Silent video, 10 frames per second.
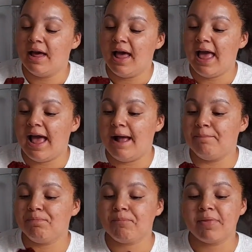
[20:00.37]

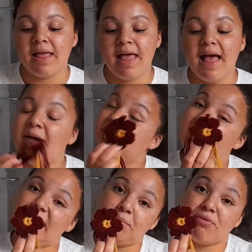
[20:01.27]
I'm
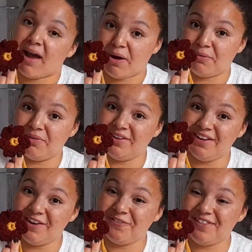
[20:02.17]
fairly proud
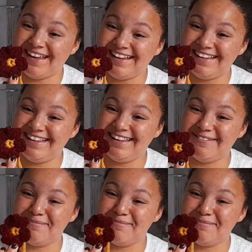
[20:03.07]
of this,